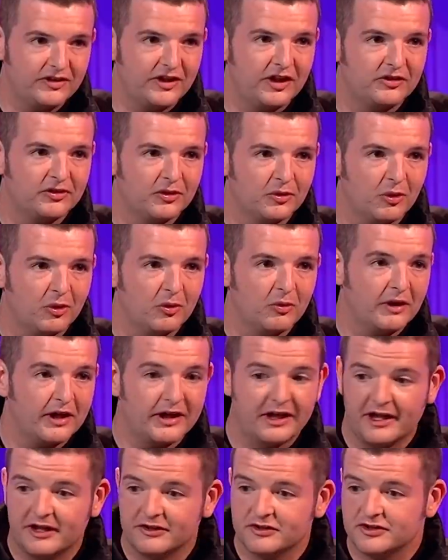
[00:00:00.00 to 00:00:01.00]
teetotal, and
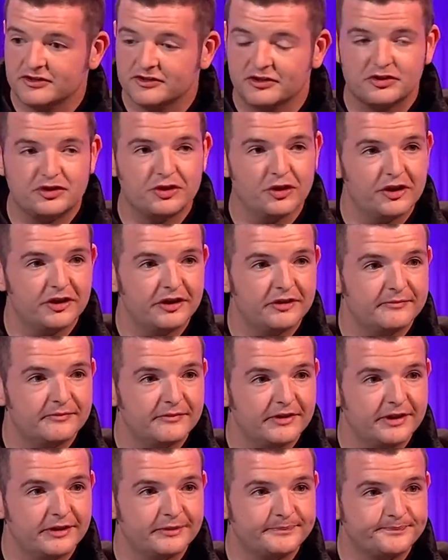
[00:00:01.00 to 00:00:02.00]
I just enjoyed it.
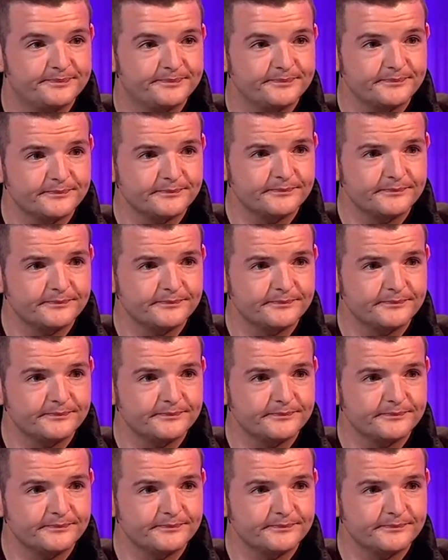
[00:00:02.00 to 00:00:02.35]
And... Oh,